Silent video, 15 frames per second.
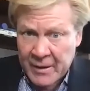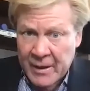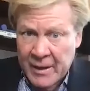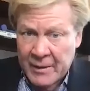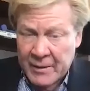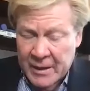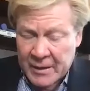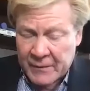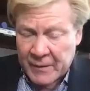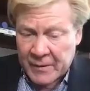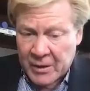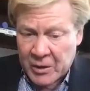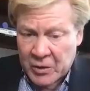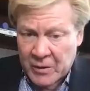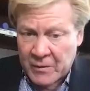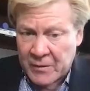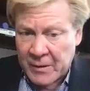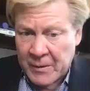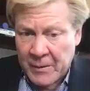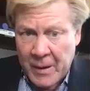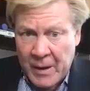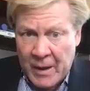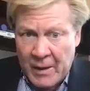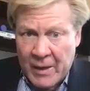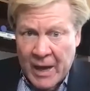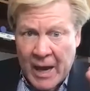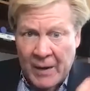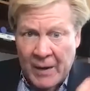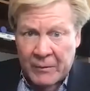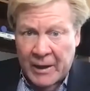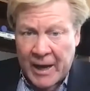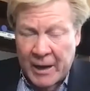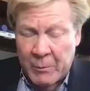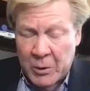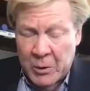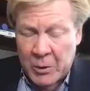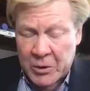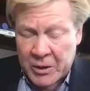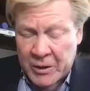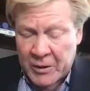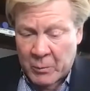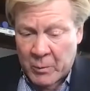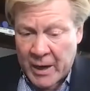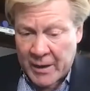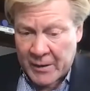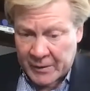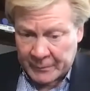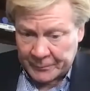these physicians. They have language in the regs.